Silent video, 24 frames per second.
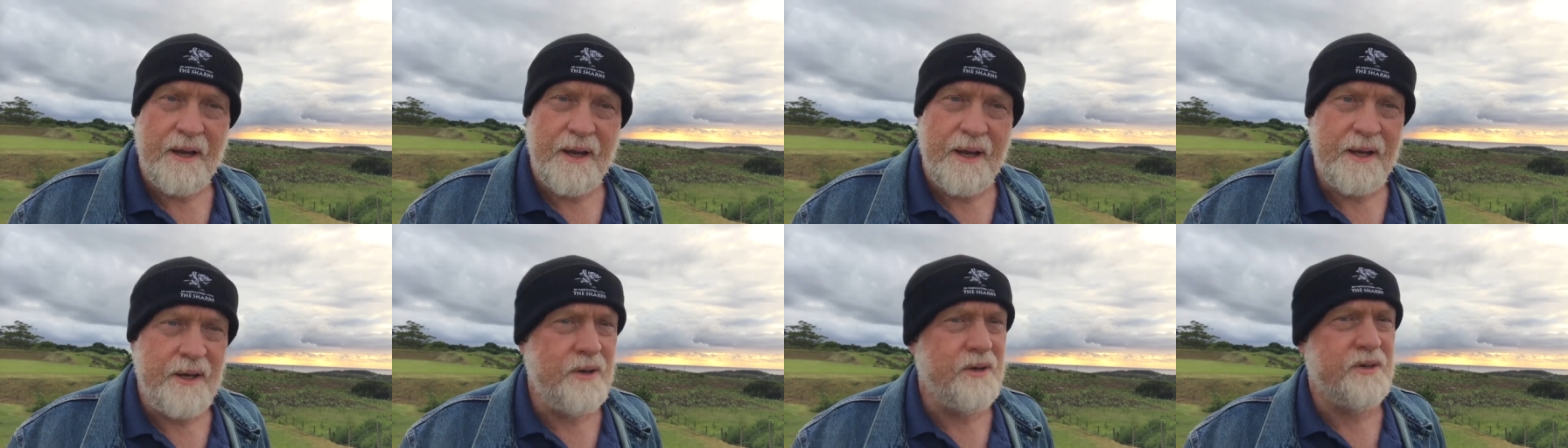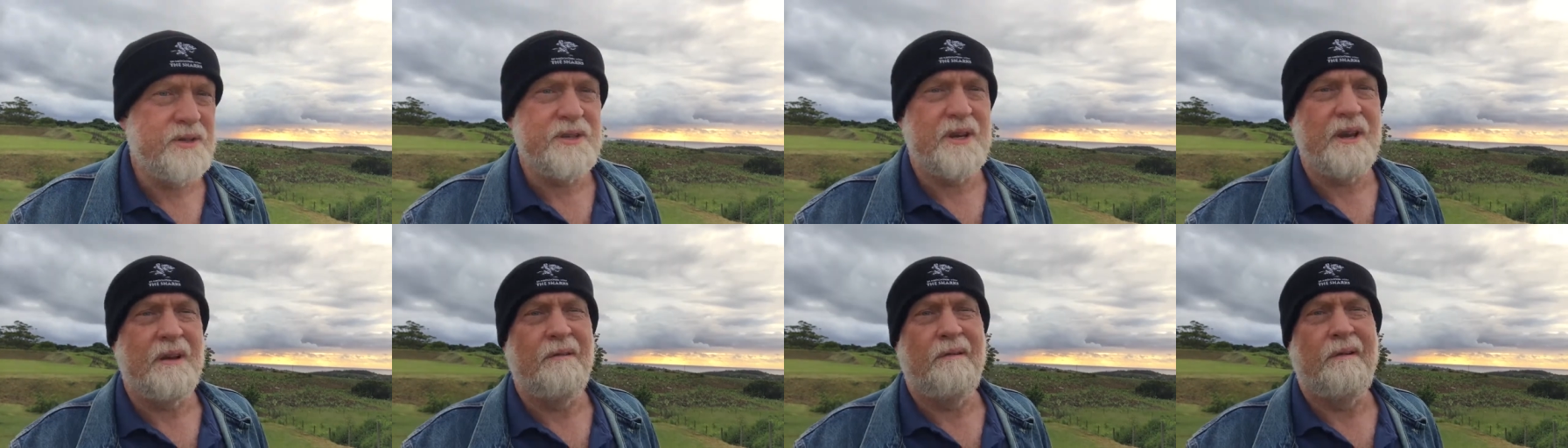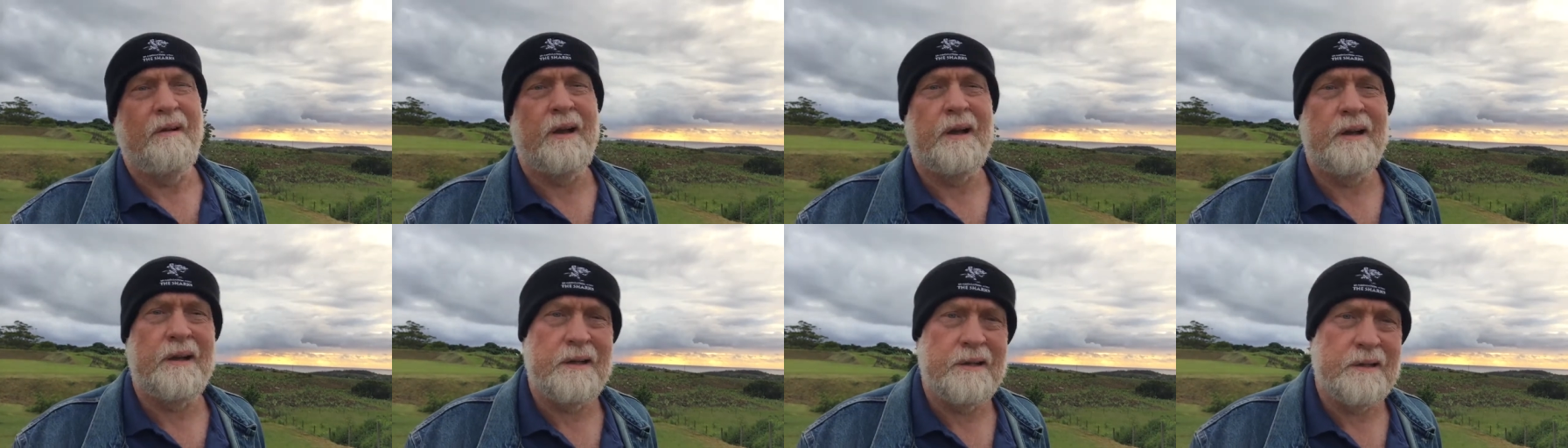and you say,
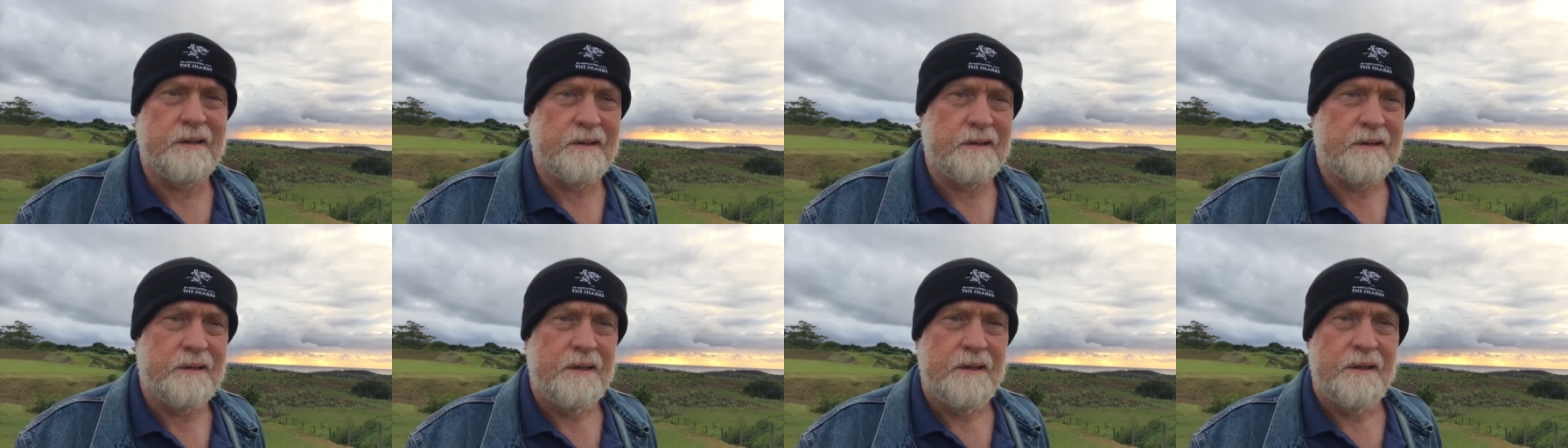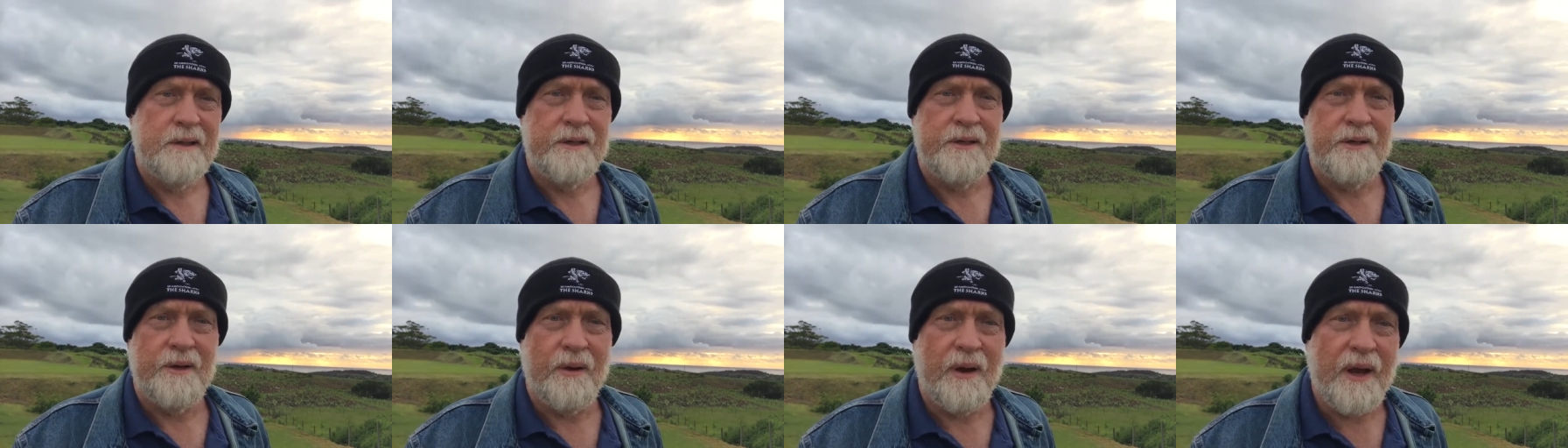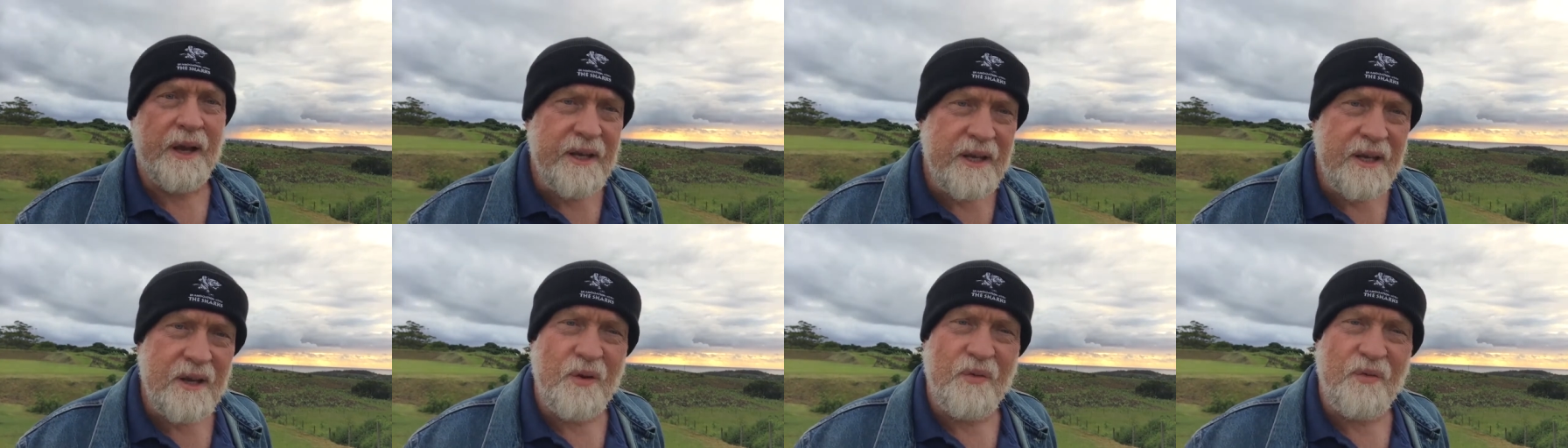Wow, do
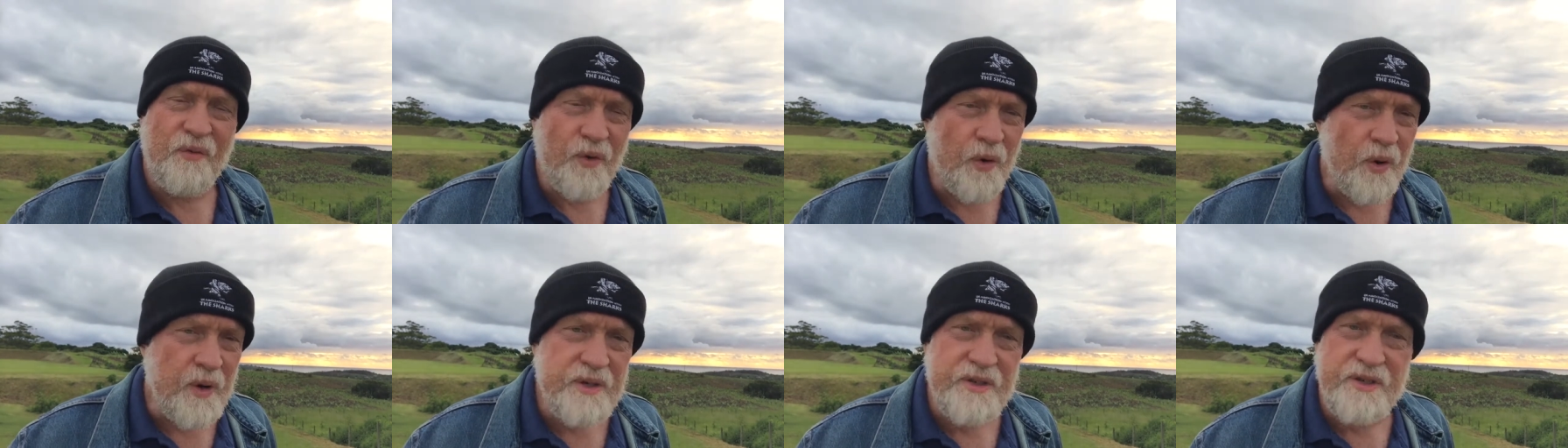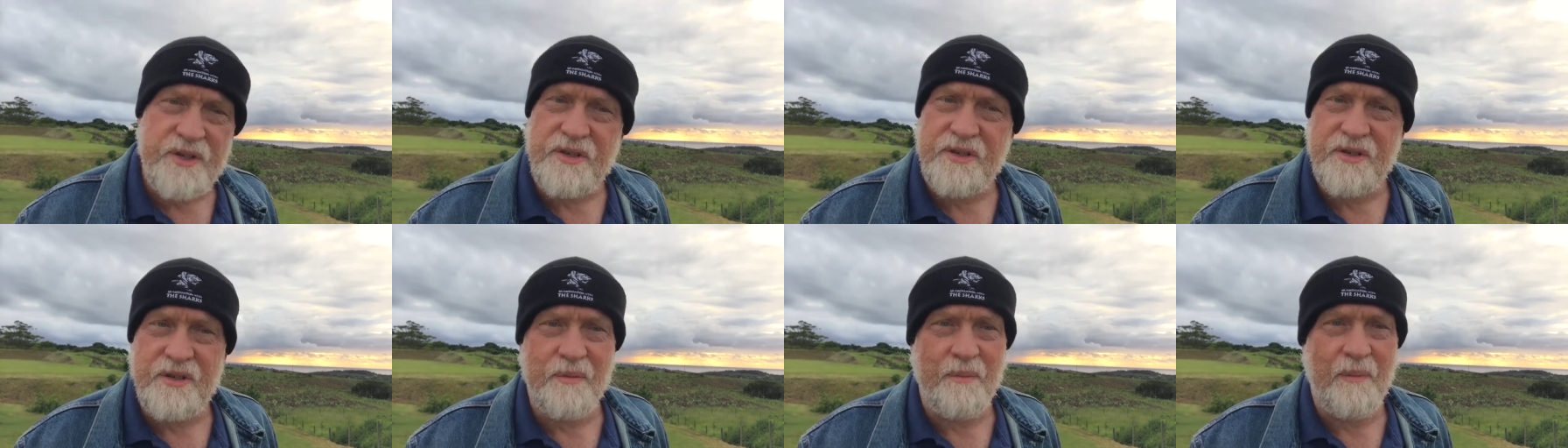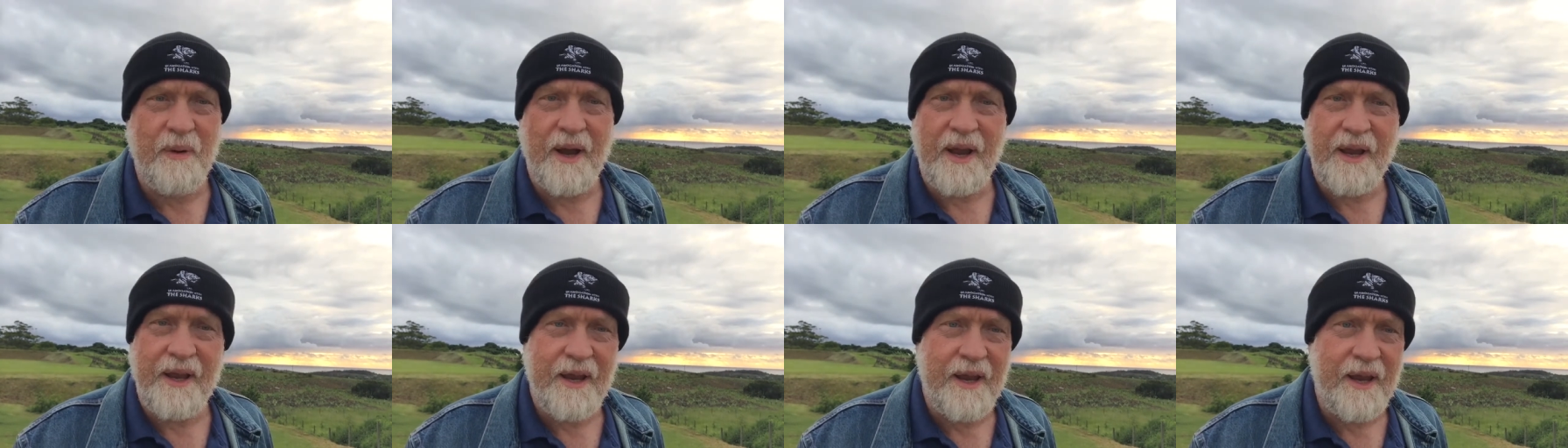I hear voices in
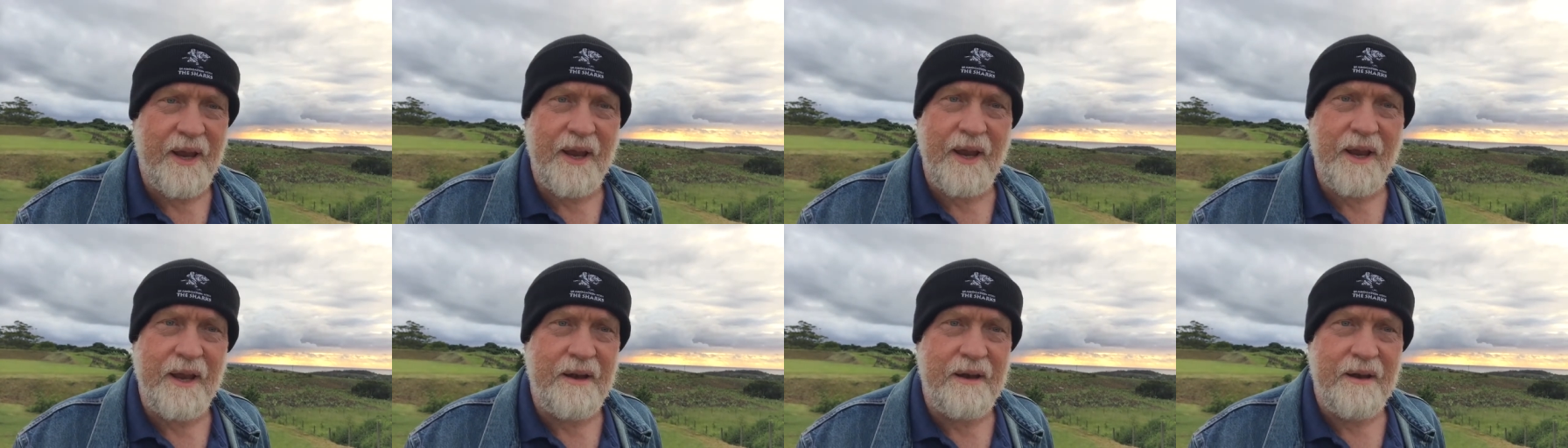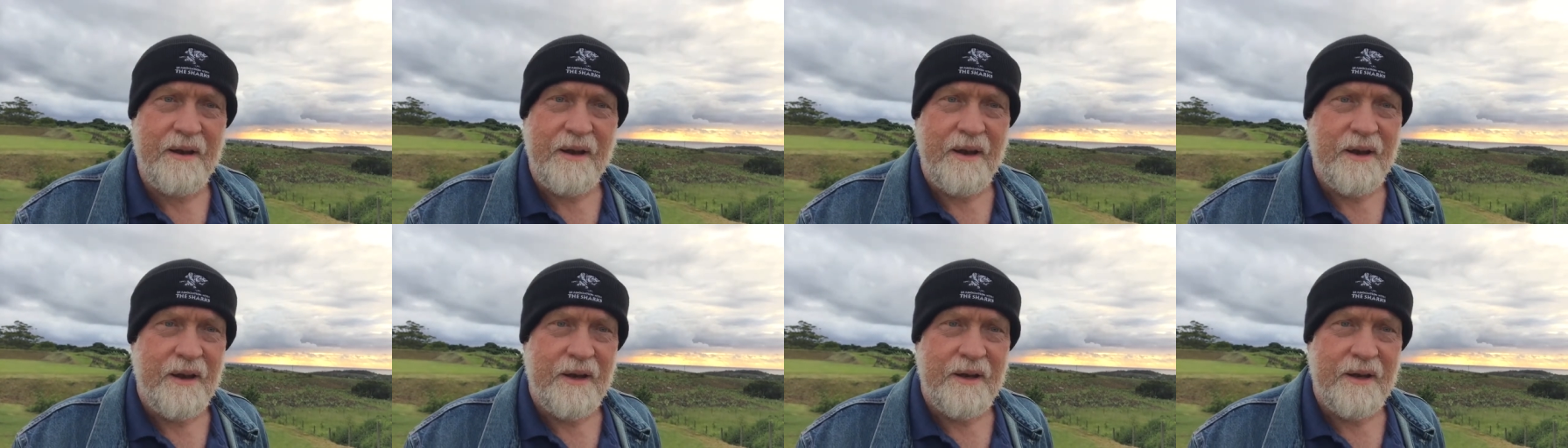my head?